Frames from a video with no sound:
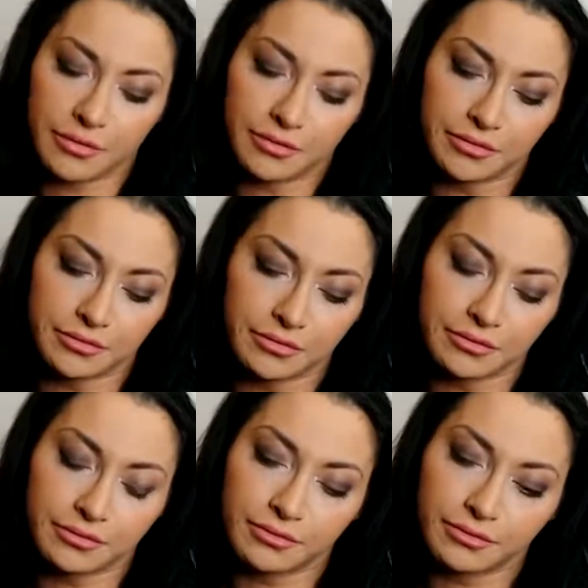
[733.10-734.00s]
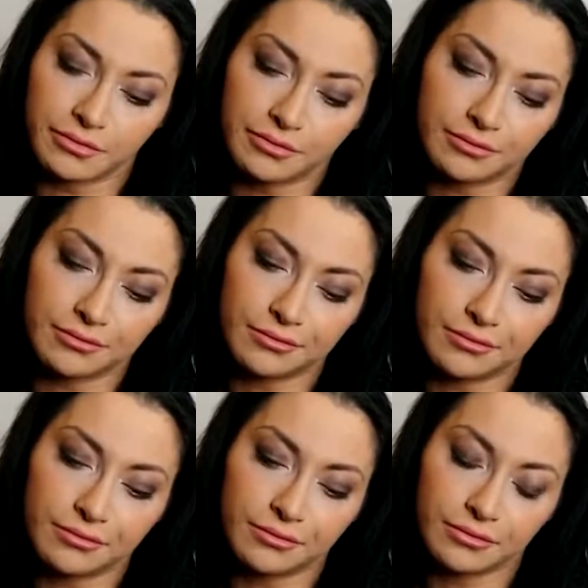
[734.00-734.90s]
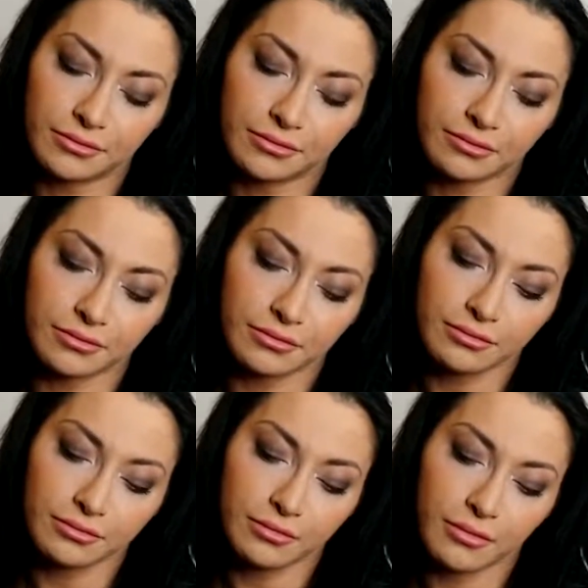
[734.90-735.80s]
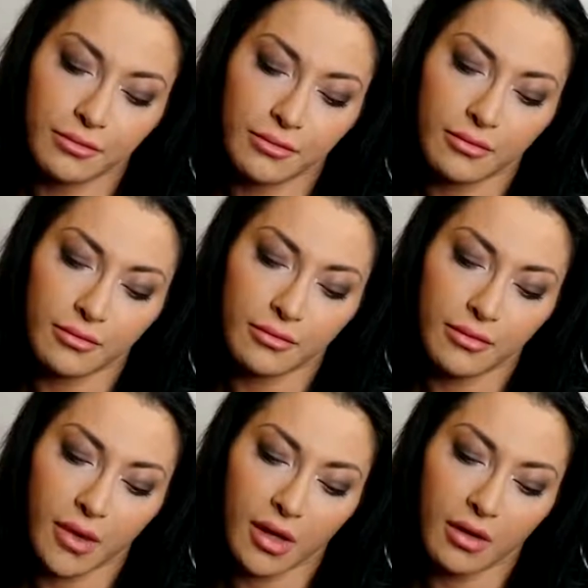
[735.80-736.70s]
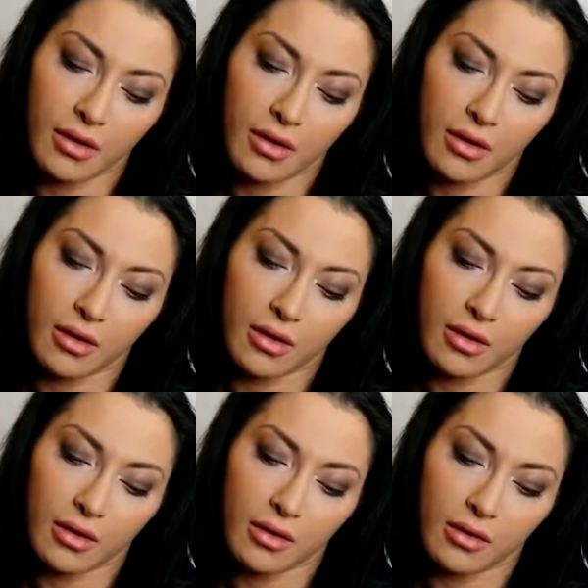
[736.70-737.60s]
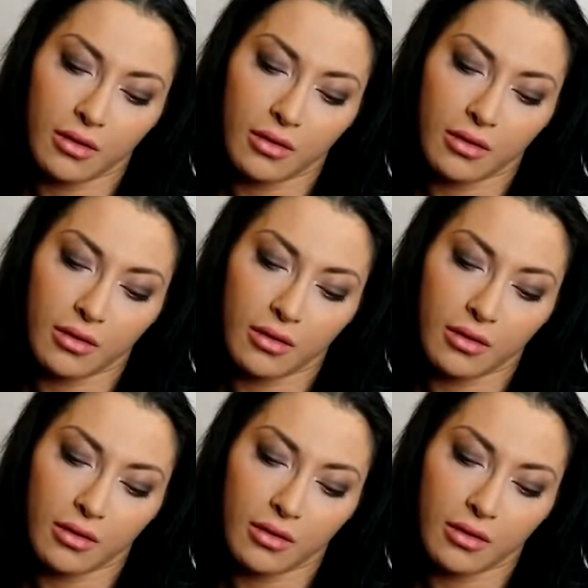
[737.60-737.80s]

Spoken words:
Nobody speaks.